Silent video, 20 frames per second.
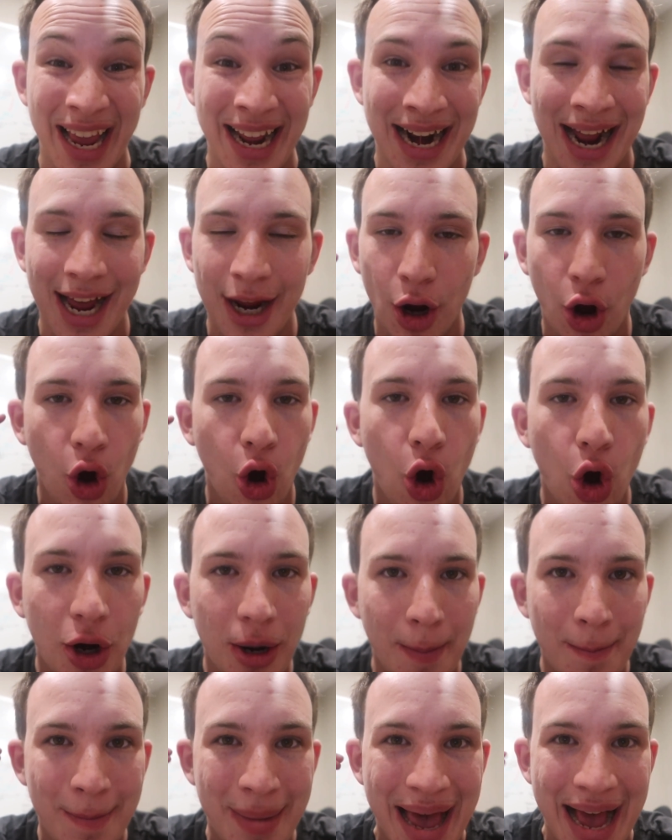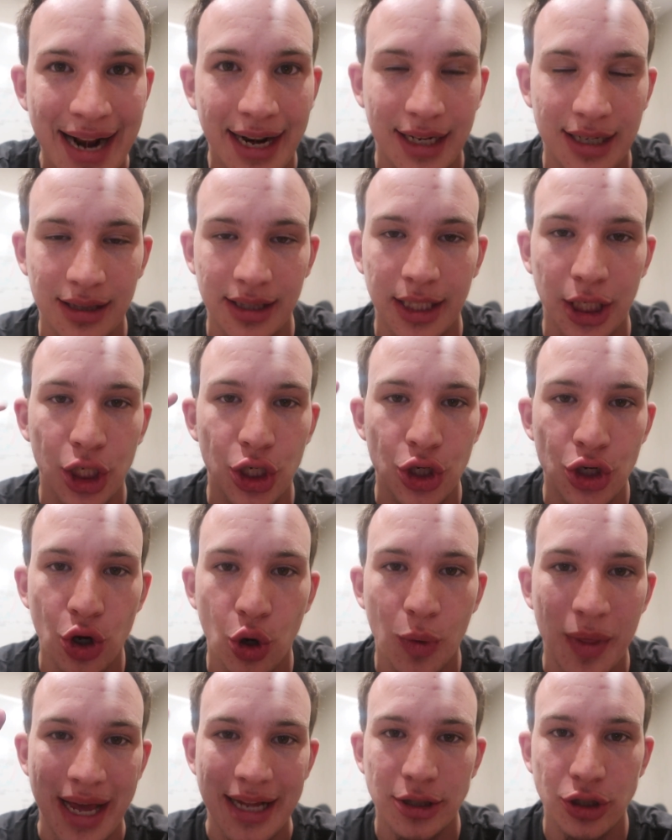And I automatically
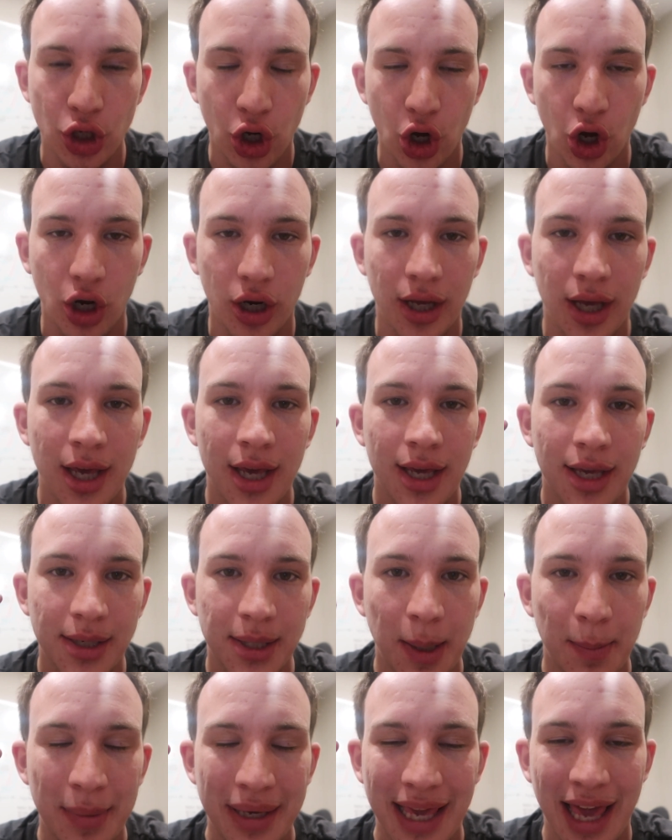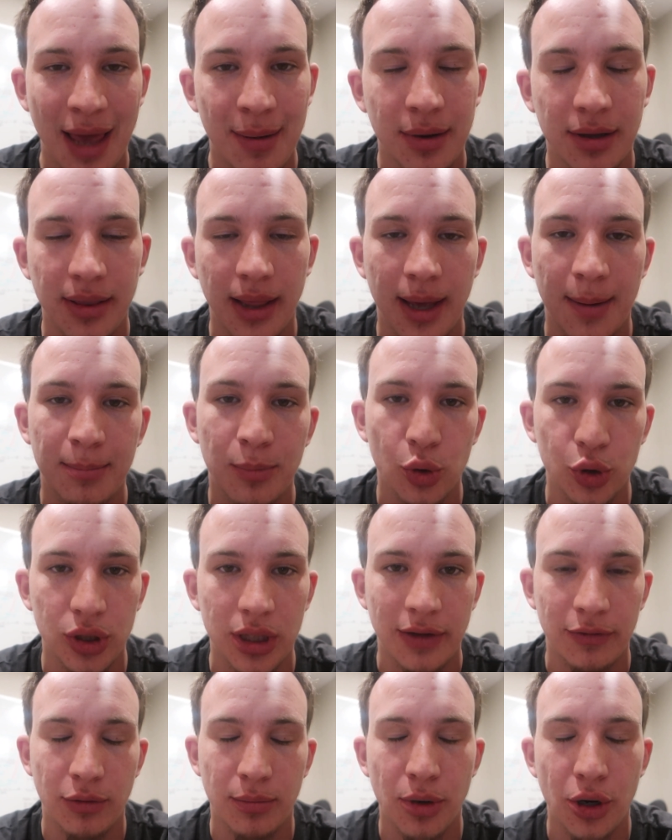know that talk to be MLM,
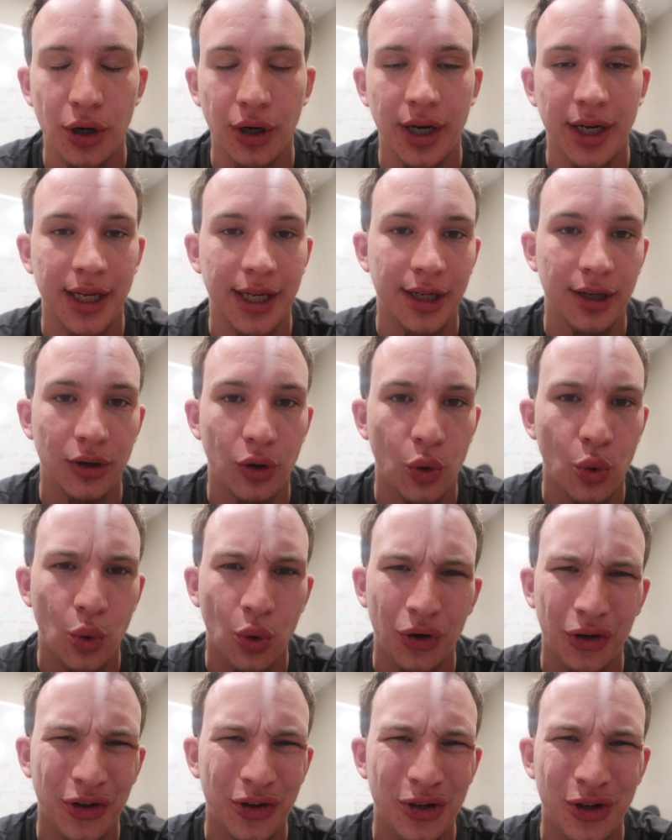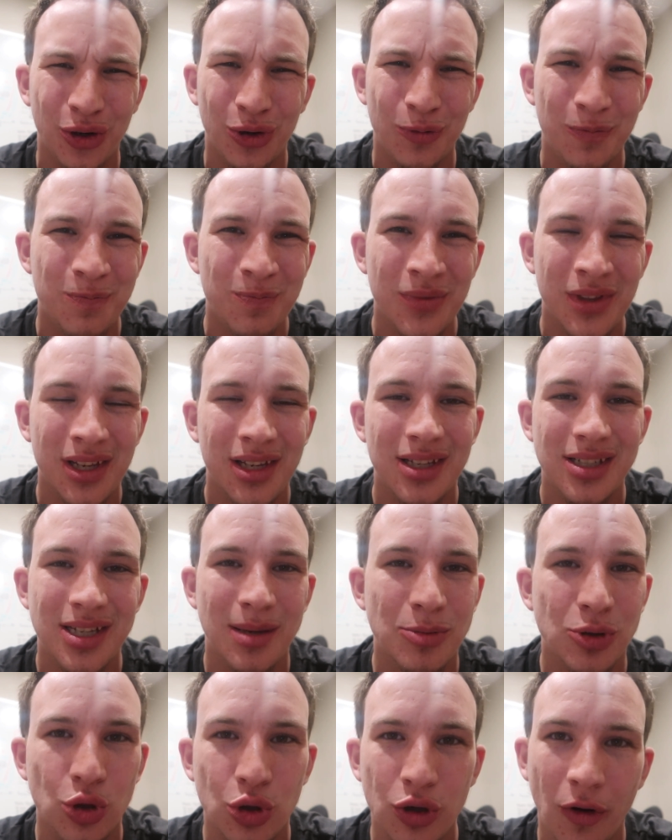multi-level marketing, or, you know,
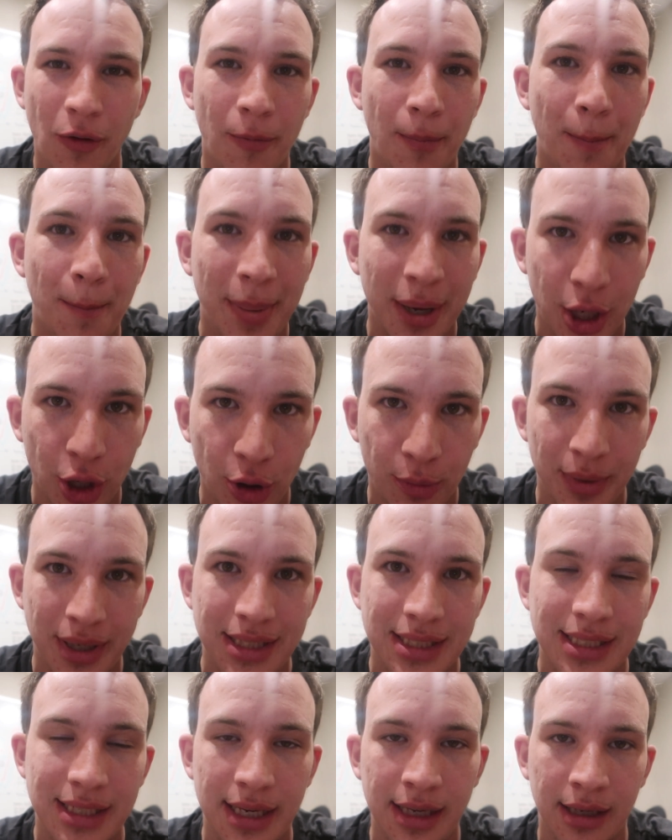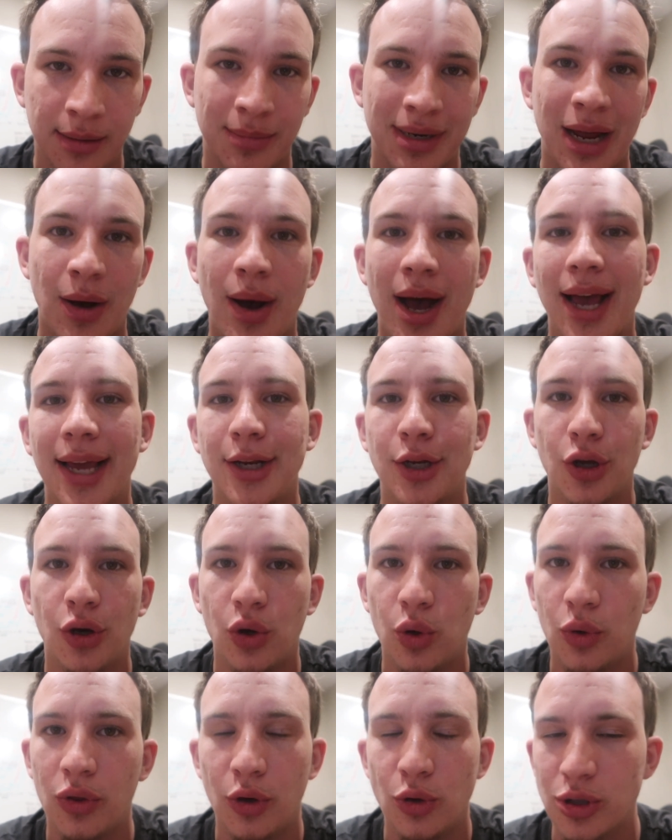some sort of pyramid scheme. Now, I
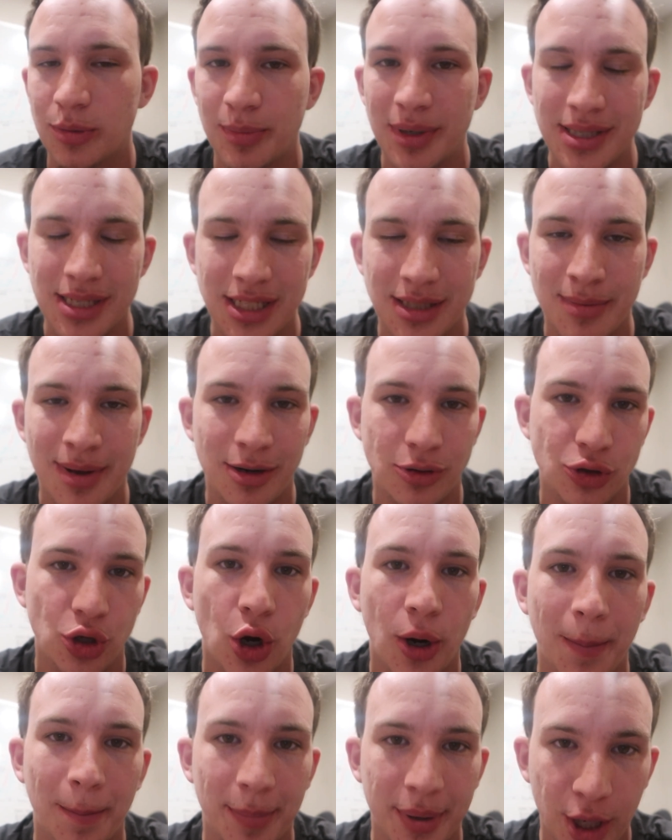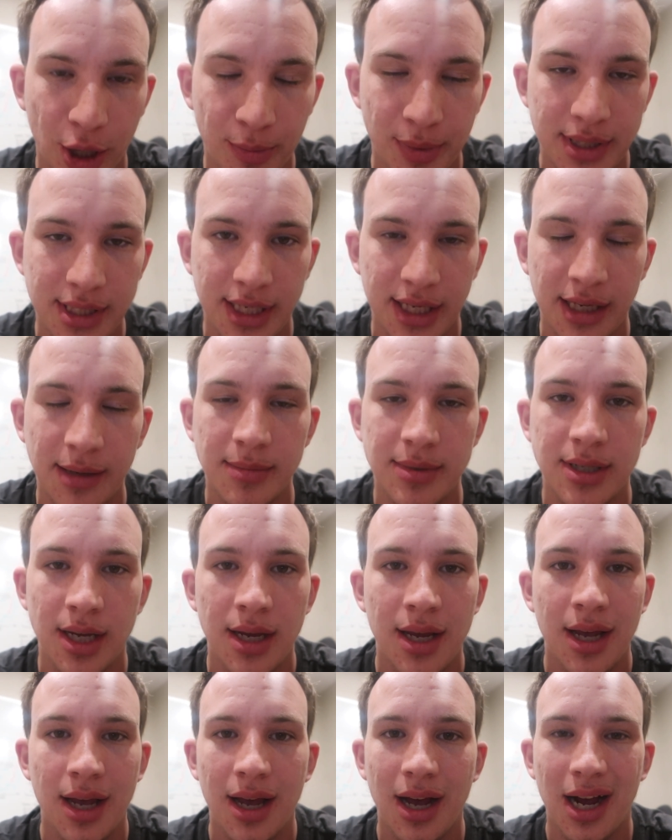know those business models aren't pyramid schemes.
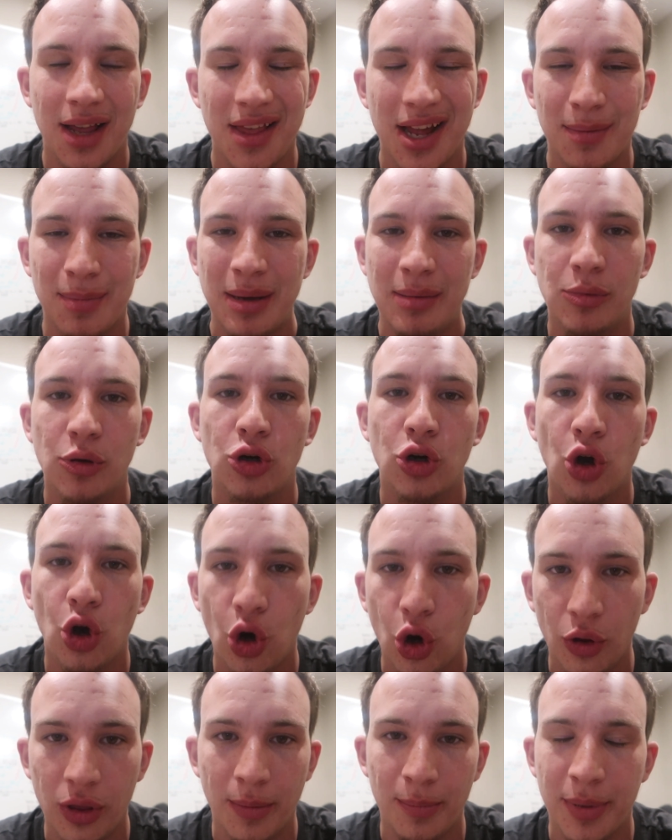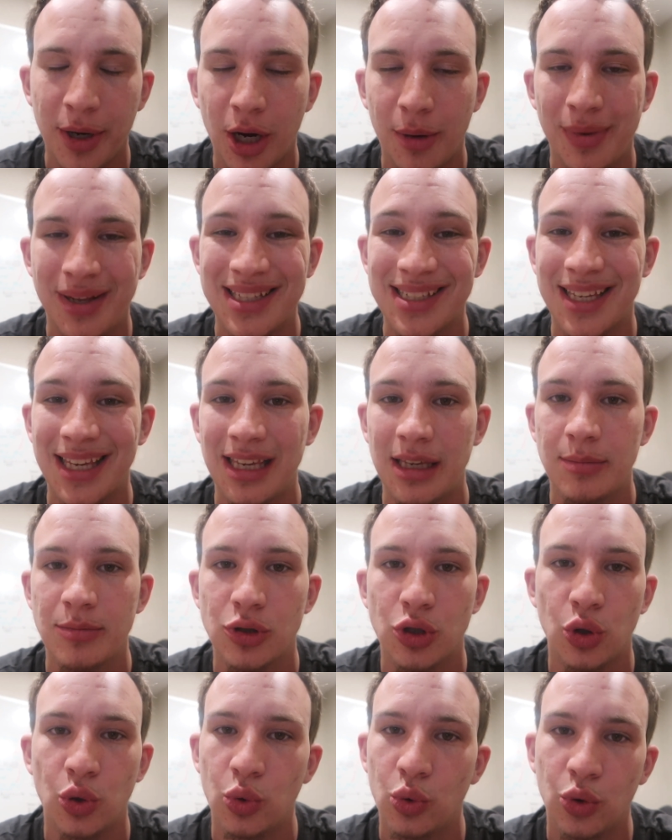A lot of people call them pyramid
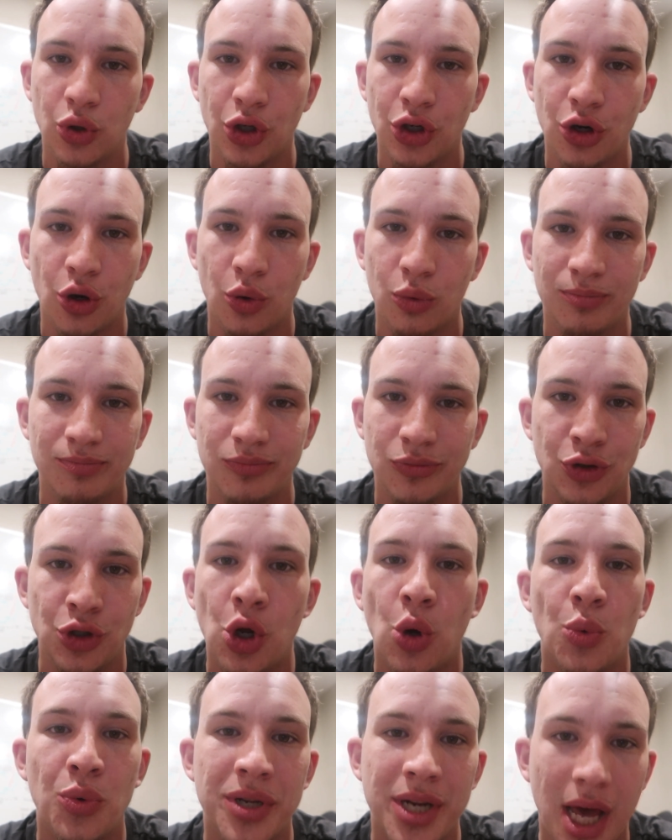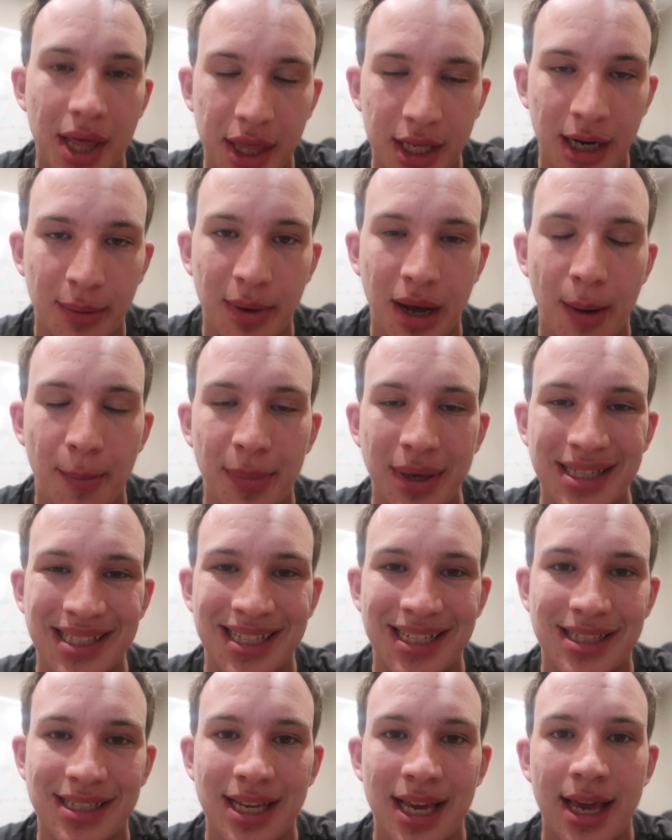schemes who, you know nothing about
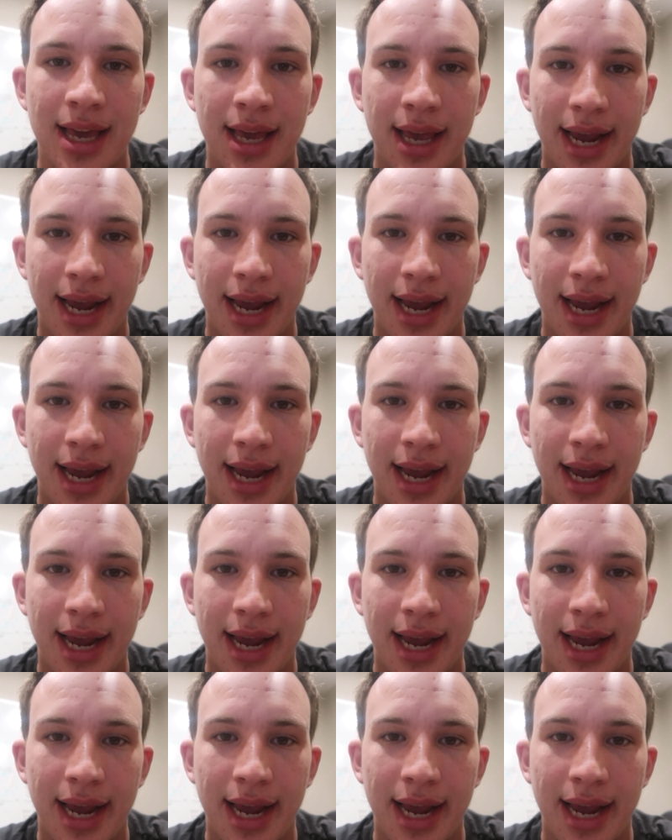business.